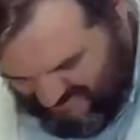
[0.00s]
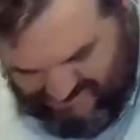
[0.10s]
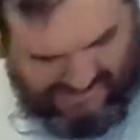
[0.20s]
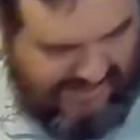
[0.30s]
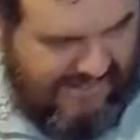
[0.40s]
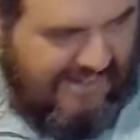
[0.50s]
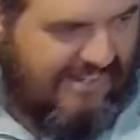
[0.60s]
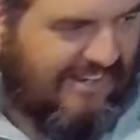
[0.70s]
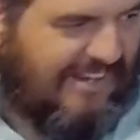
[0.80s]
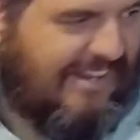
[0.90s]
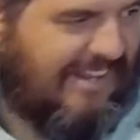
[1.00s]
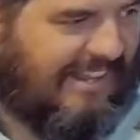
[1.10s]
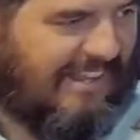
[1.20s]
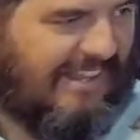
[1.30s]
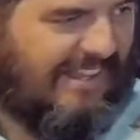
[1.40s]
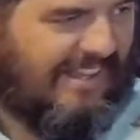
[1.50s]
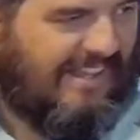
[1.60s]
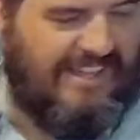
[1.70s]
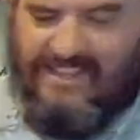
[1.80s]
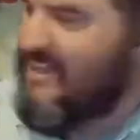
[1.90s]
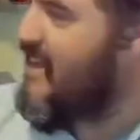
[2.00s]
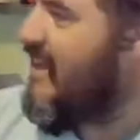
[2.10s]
you never point a gun at your face.